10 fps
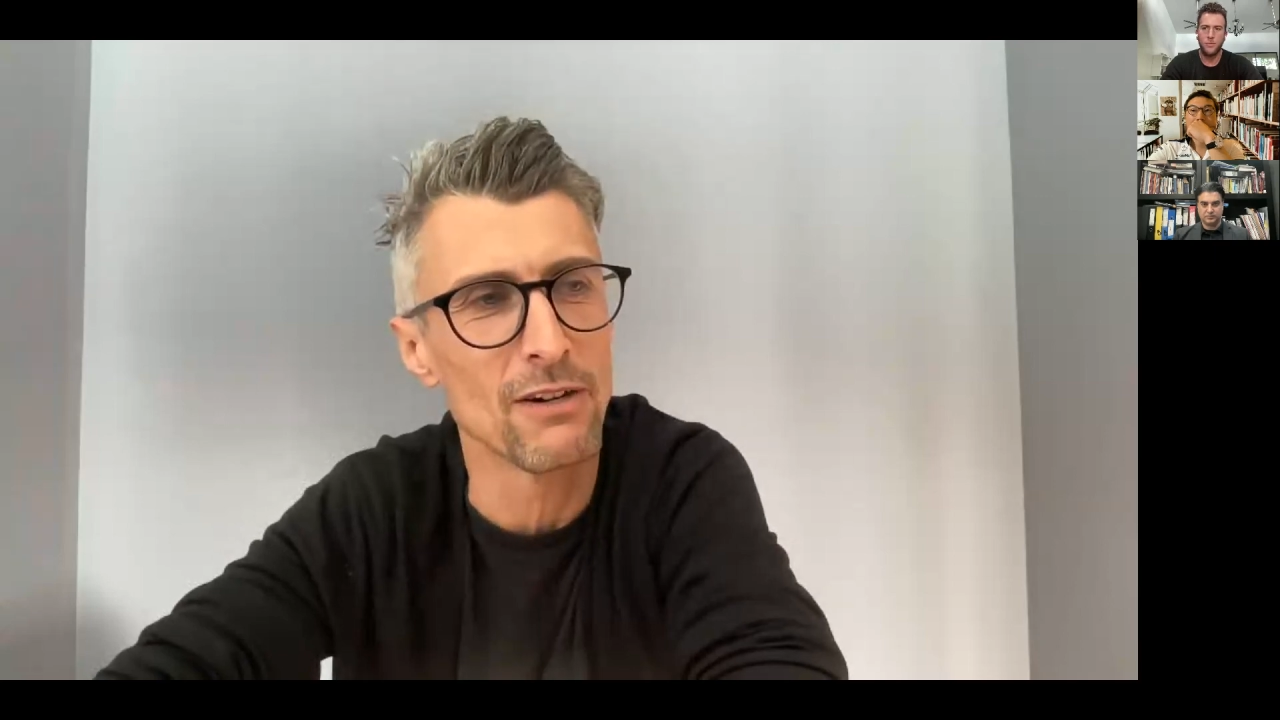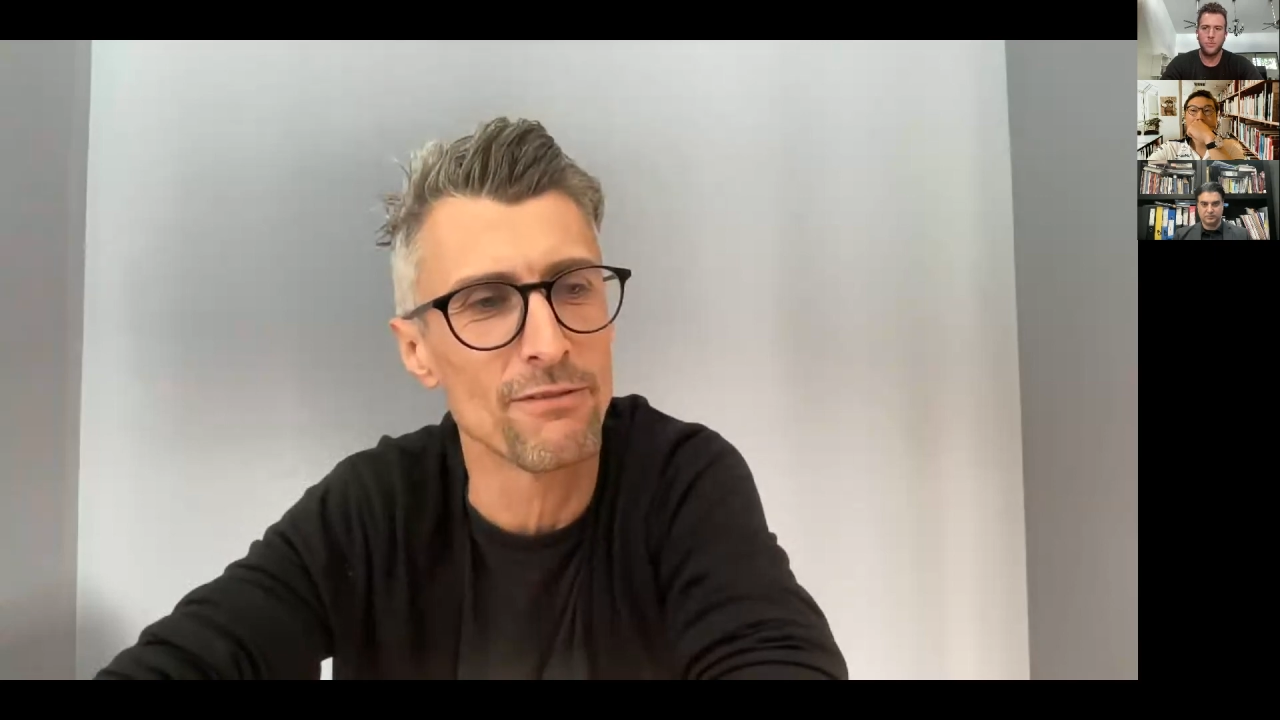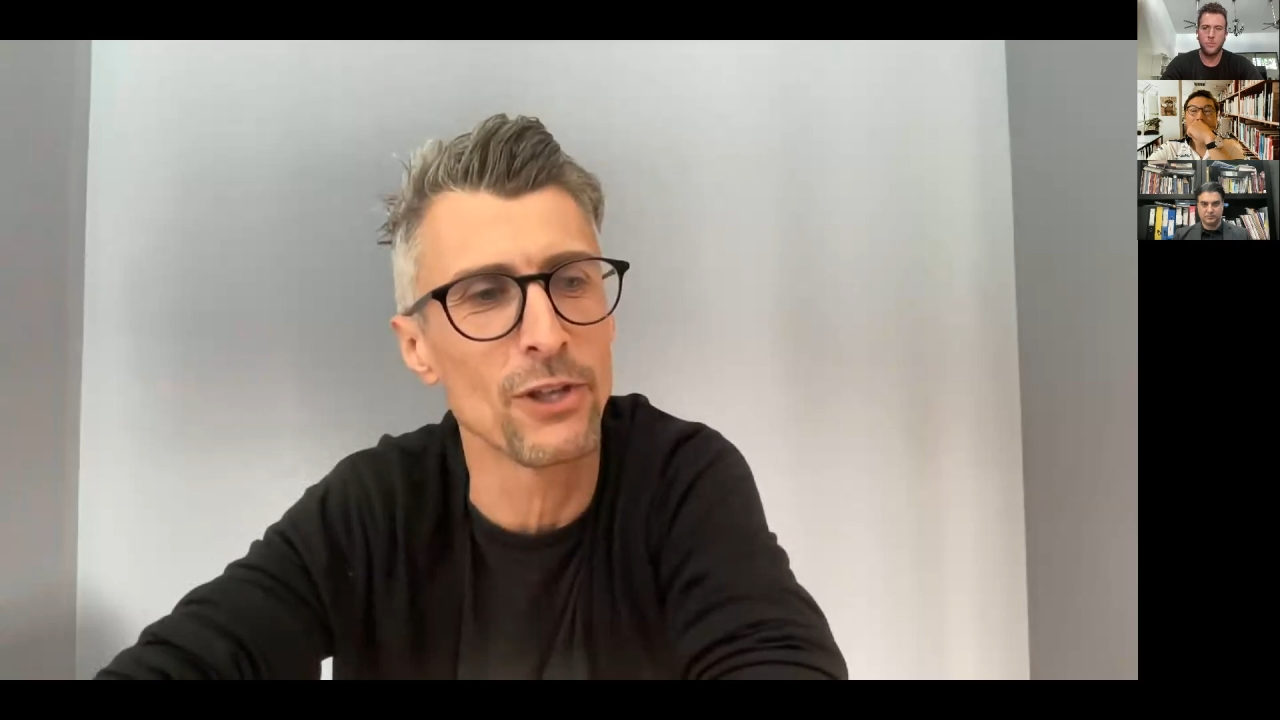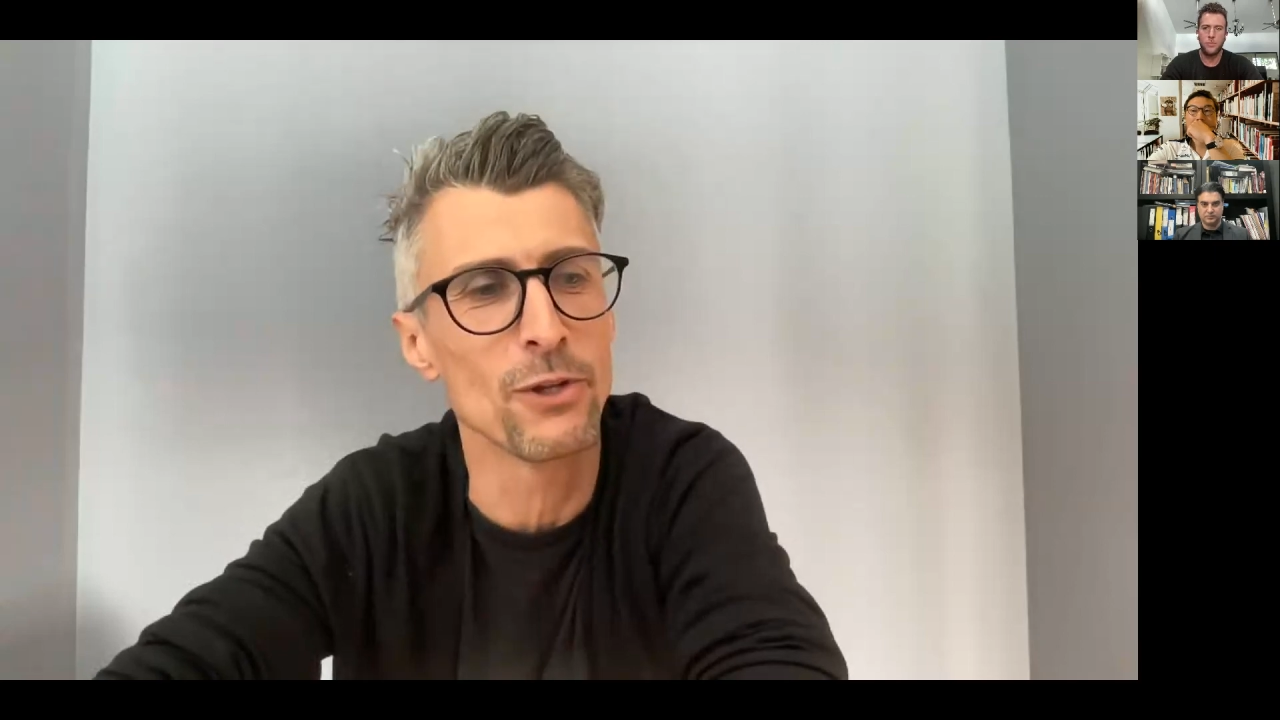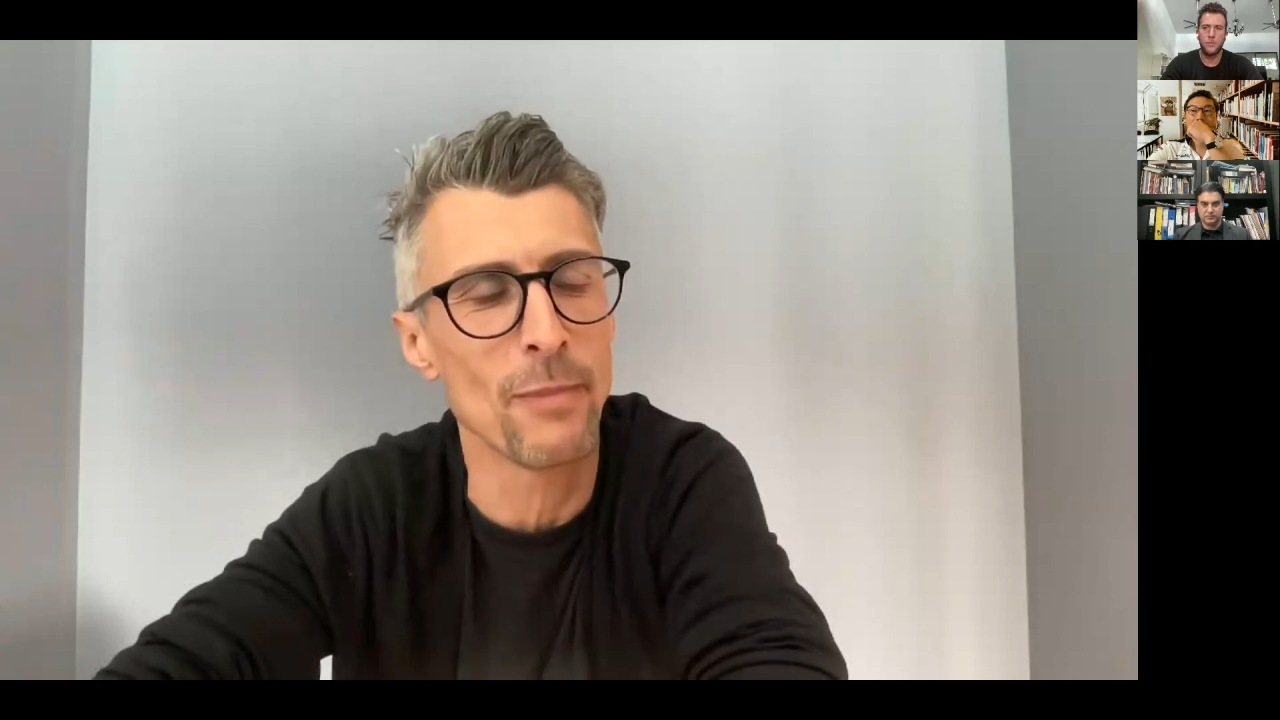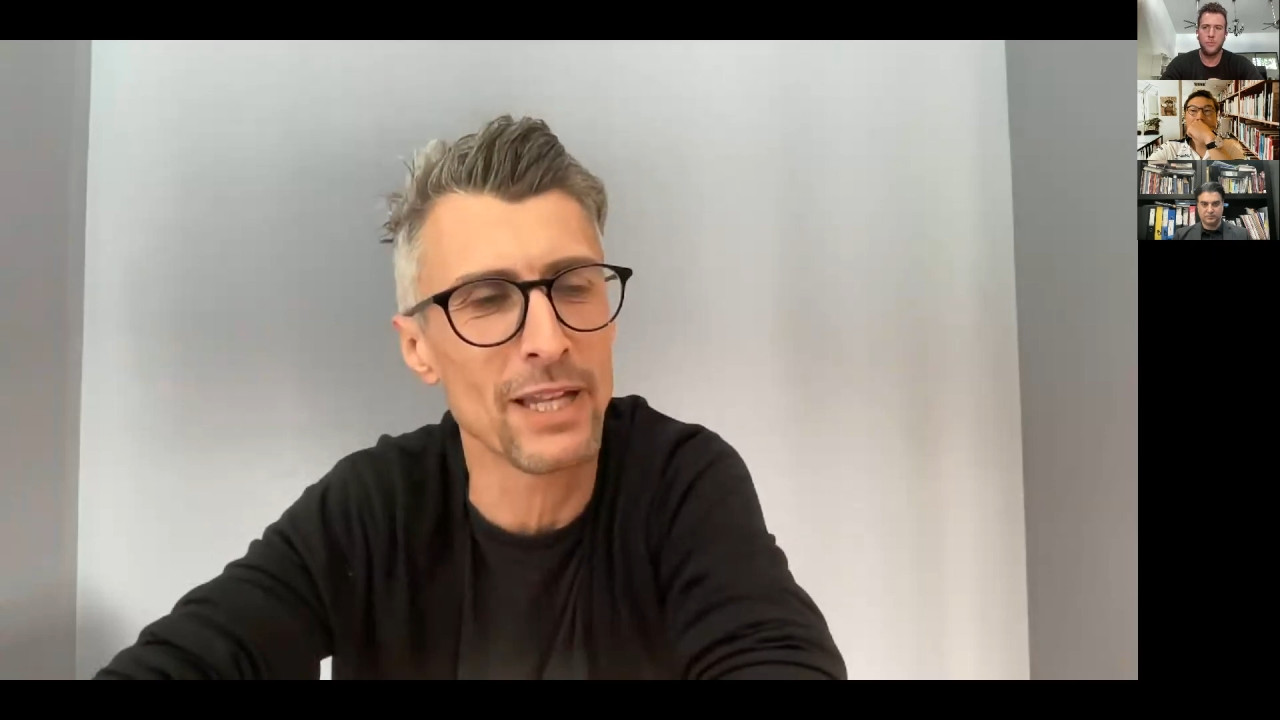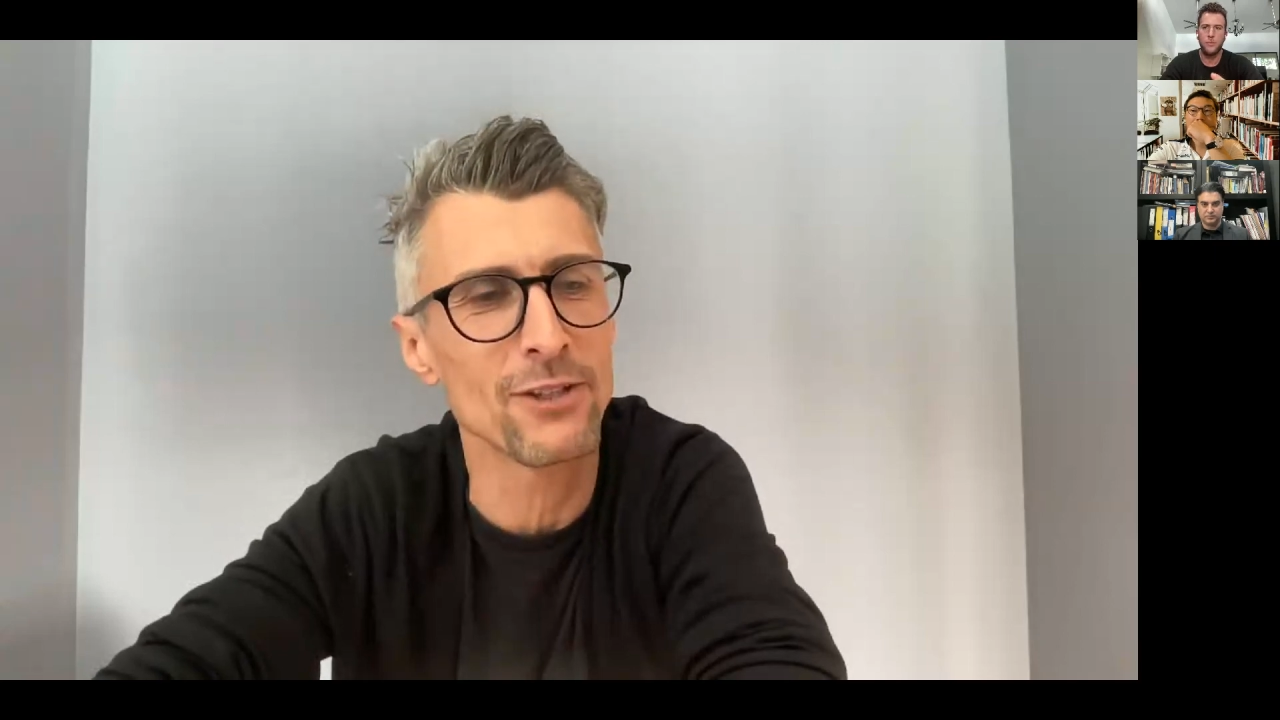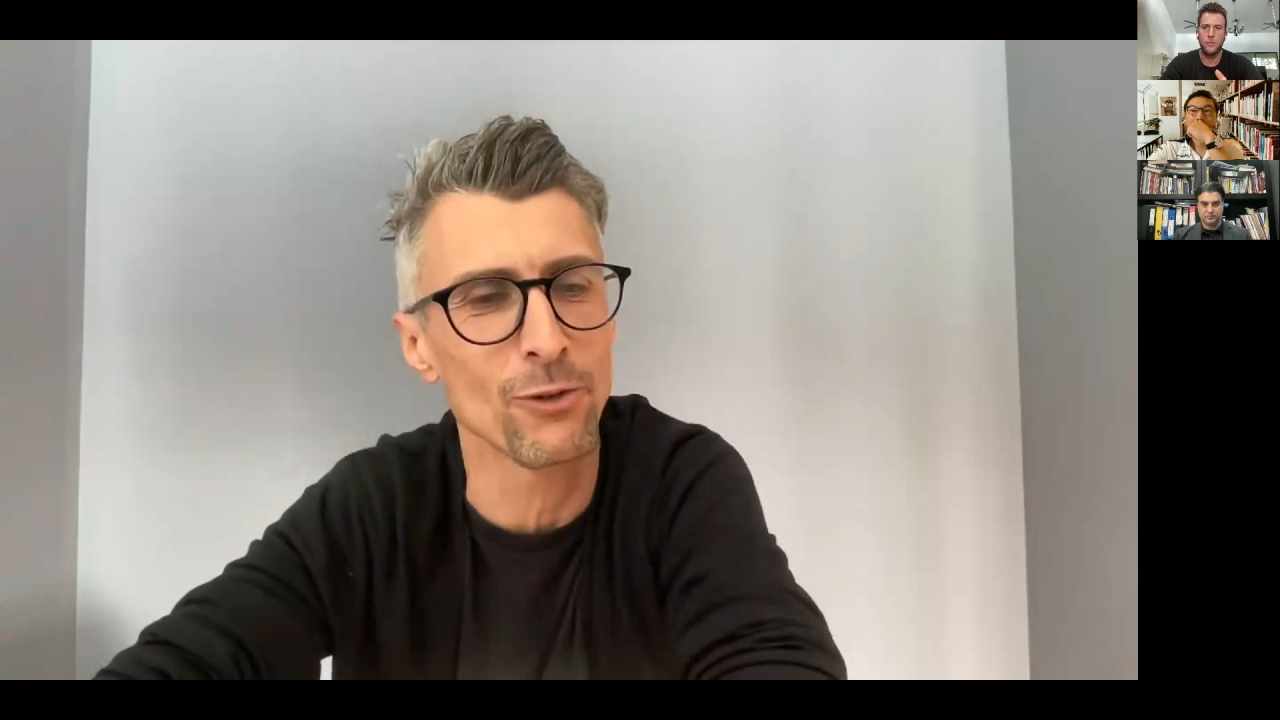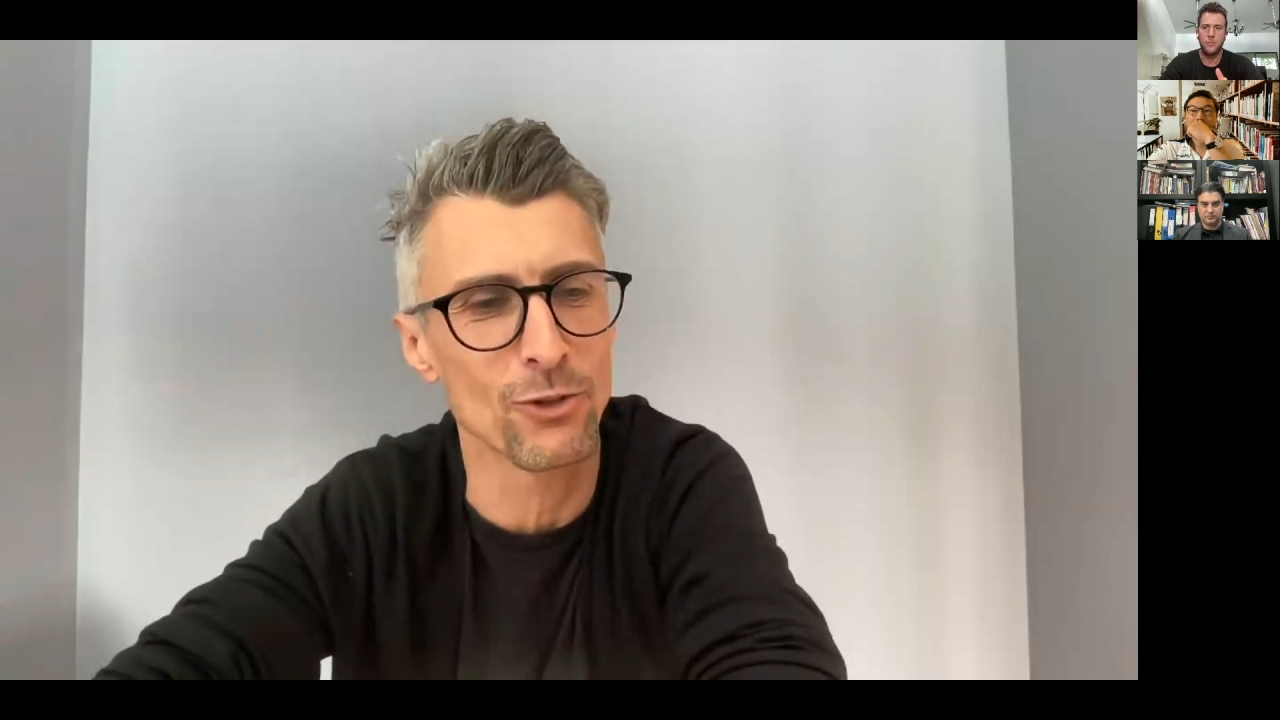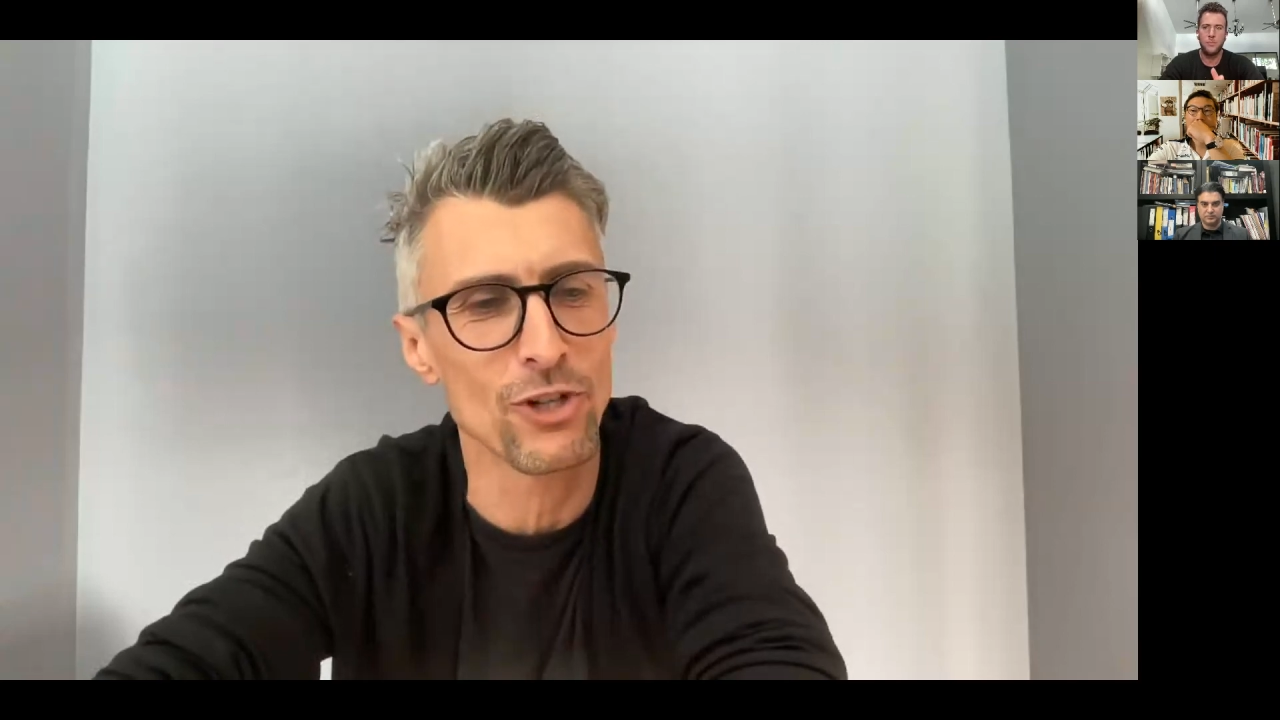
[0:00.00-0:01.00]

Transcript: fundamental